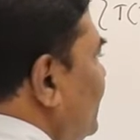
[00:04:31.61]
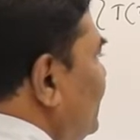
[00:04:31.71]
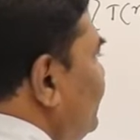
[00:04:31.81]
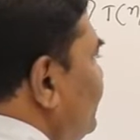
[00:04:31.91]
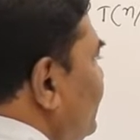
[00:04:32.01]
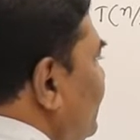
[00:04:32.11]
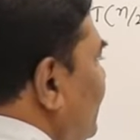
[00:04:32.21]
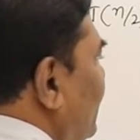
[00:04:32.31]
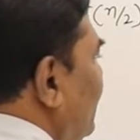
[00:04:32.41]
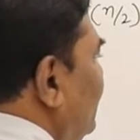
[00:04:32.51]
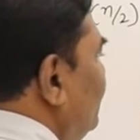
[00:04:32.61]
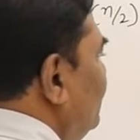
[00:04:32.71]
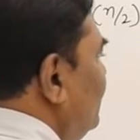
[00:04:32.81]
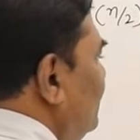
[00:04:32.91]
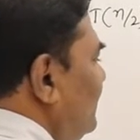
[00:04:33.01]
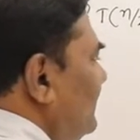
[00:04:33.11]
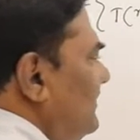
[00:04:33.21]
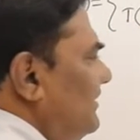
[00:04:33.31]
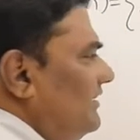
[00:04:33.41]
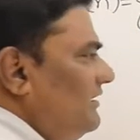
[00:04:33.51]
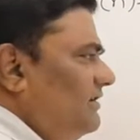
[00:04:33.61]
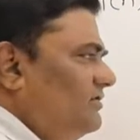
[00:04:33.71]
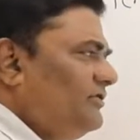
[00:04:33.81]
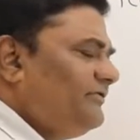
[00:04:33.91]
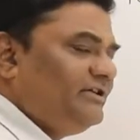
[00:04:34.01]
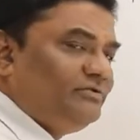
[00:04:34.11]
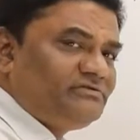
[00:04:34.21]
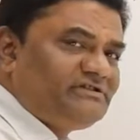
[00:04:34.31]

plus n. Now if I use